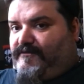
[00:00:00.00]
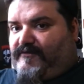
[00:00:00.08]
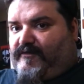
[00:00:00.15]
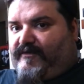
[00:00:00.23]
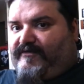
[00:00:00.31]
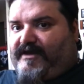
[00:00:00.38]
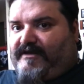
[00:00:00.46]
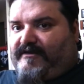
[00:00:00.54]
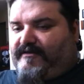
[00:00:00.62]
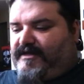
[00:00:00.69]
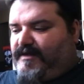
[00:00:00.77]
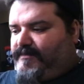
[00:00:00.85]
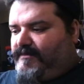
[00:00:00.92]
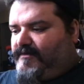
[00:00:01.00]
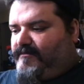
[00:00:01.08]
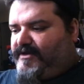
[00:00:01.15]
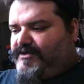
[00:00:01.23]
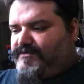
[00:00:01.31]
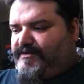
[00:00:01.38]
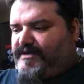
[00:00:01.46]
It's always handy to keep a little
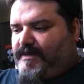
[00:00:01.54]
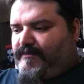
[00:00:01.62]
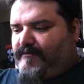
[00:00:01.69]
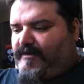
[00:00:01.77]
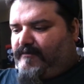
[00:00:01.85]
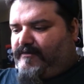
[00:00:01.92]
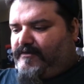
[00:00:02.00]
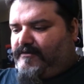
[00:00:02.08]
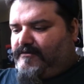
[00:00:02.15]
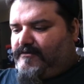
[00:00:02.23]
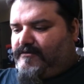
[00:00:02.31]
measuring tape around with you,